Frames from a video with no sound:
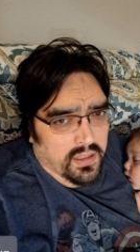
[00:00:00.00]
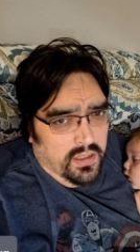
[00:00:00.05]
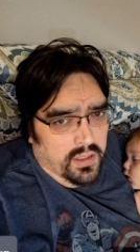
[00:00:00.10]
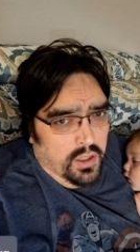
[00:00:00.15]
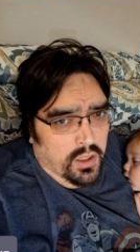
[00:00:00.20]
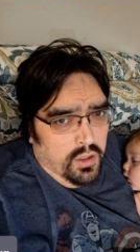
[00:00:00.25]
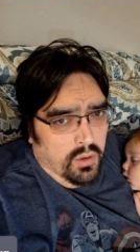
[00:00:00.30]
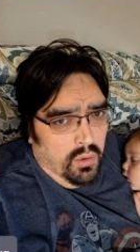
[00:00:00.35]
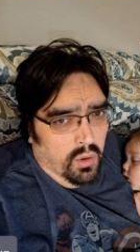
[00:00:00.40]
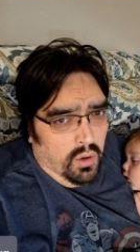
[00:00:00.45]

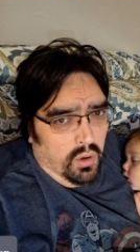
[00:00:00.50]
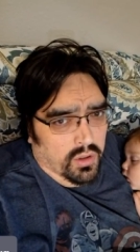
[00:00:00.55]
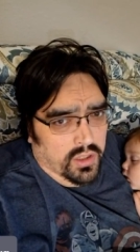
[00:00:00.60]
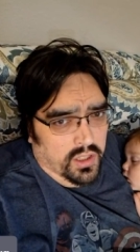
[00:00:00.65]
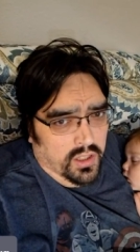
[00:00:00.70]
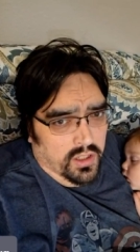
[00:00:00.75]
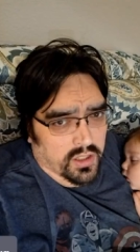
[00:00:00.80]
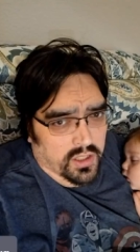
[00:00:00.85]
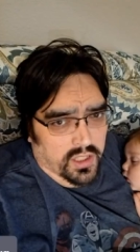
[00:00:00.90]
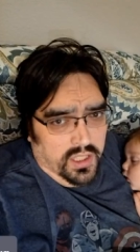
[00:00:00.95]
two whole
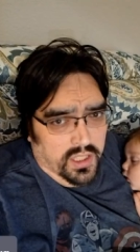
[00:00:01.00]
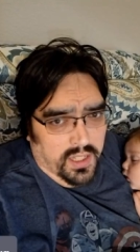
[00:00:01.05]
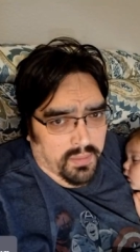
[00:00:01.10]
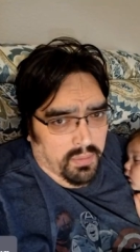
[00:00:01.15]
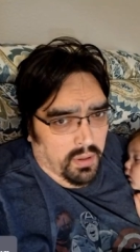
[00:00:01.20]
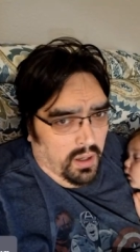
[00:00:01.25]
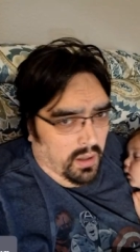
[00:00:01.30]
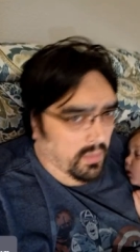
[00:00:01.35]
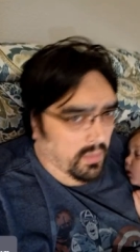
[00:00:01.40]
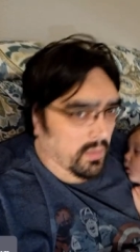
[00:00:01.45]
turns because they
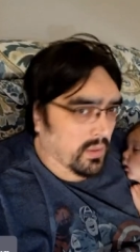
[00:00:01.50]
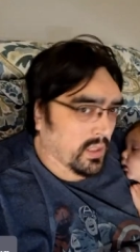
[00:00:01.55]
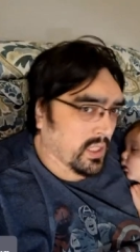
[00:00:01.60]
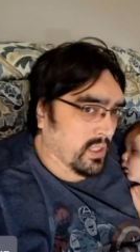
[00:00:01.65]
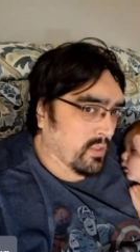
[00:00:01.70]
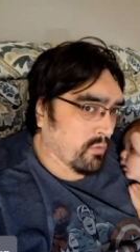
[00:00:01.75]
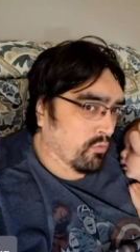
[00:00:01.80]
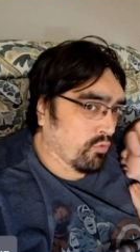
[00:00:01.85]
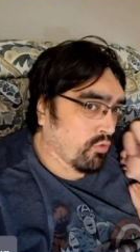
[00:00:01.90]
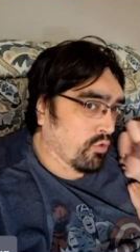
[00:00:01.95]

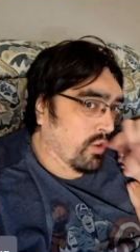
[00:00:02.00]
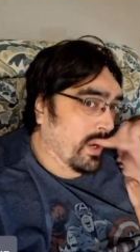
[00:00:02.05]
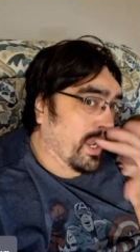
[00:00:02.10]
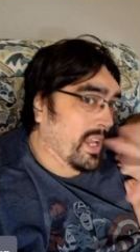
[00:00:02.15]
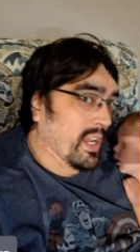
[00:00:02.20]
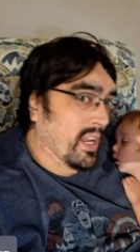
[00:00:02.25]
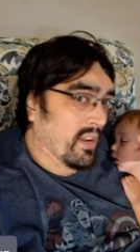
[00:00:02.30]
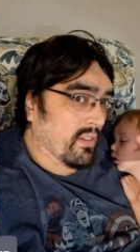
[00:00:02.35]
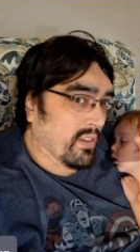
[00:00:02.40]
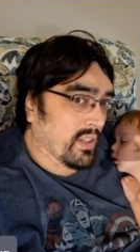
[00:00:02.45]
probably
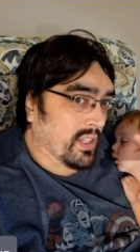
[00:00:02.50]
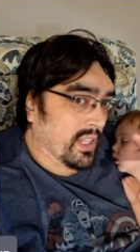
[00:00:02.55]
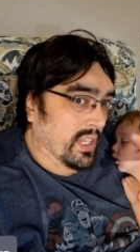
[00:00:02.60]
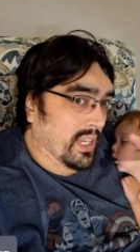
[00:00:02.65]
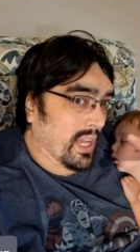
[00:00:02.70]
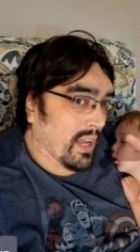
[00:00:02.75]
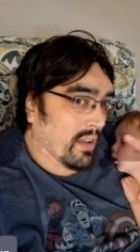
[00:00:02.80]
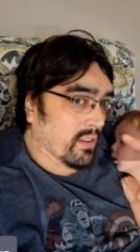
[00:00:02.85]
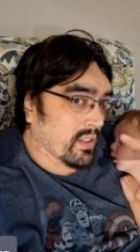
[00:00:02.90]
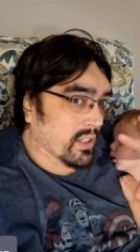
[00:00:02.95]
ran
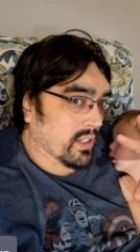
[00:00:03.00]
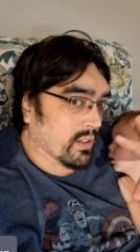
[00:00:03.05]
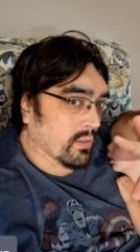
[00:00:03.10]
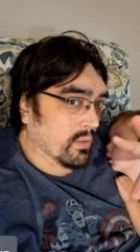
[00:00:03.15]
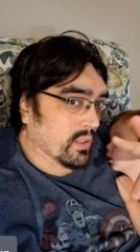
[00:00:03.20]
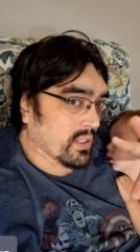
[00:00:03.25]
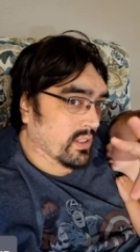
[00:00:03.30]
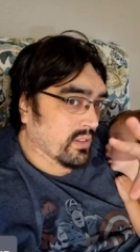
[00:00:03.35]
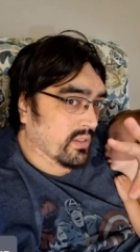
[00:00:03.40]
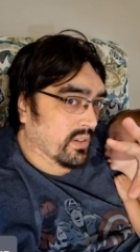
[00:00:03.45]
everything out there
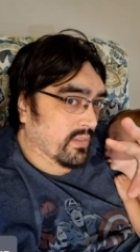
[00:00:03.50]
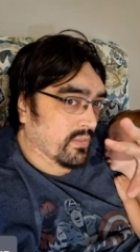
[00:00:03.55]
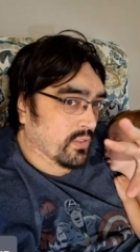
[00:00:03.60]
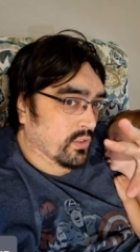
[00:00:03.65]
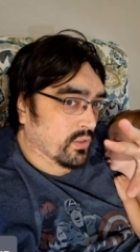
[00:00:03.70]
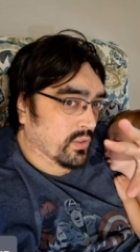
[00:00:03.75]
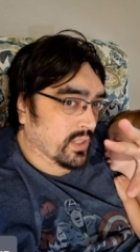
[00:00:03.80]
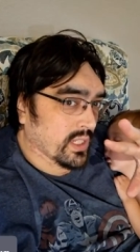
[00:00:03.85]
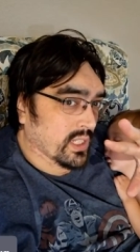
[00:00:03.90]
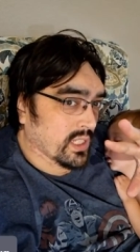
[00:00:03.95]
with their
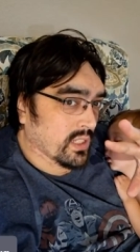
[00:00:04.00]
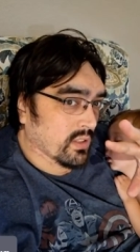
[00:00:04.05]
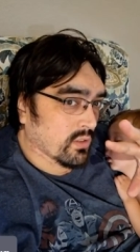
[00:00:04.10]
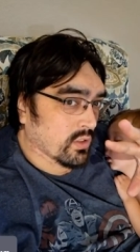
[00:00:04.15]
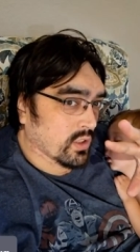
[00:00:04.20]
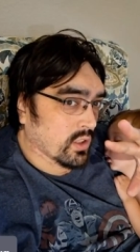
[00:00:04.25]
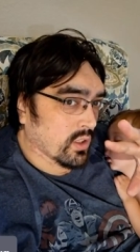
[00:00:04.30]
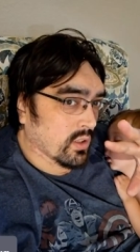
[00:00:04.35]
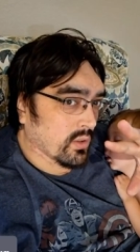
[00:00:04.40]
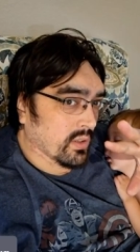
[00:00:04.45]
infantry. It's so
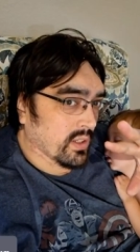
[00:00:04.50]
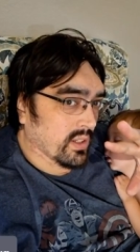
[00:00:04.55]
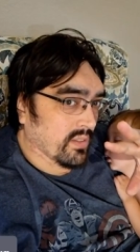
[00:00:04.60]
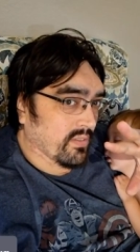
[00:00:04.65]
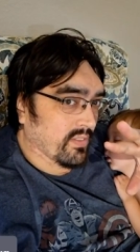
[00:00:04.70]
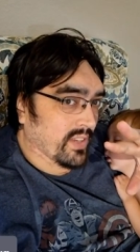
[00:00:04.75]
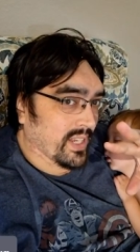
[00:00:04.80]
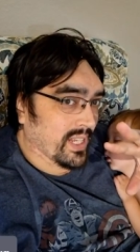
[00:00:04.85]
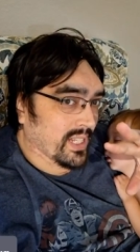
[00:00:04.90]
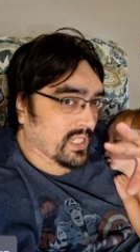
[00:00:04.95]
slow and
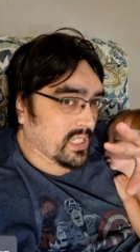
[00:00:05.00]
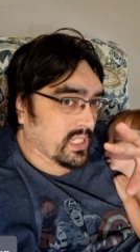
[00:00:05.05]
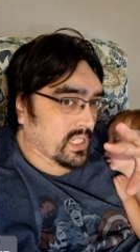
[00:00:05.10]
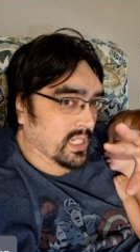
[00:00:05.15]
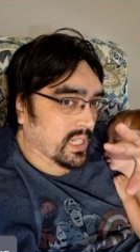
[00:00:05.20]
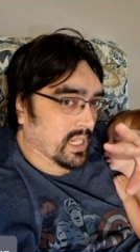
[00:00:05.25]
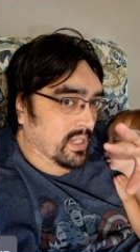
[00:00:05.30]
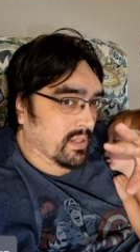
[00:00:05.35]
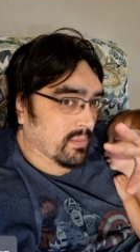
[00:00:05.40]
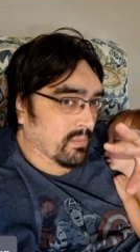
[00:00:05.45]
advanced to
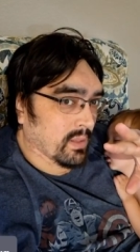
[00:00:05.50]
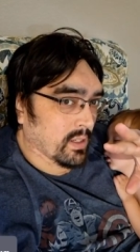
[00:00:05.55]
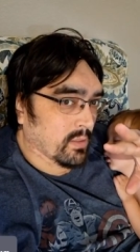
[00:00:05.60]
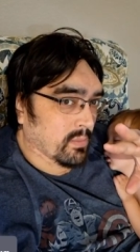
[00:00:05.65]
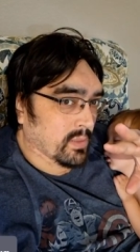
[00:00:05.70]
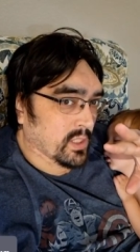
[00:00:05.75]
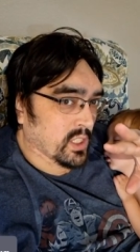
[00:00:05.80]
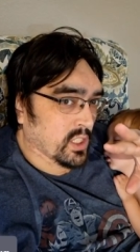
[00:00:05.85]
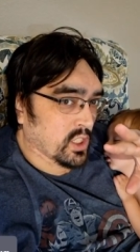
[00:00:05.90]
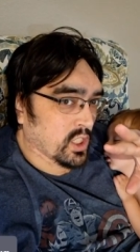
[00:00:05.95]
get in better
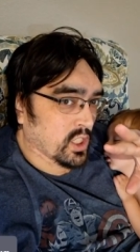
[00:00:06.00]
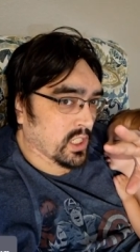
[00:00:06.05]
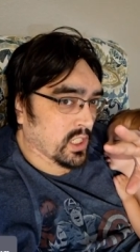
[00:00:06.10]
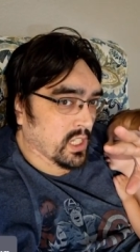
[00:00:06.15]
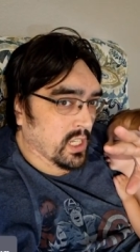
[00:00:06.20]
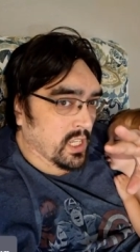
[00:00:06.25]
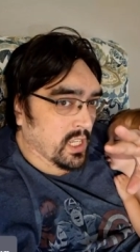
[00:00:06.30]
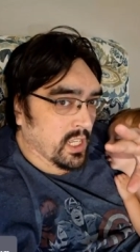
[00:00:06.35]
position.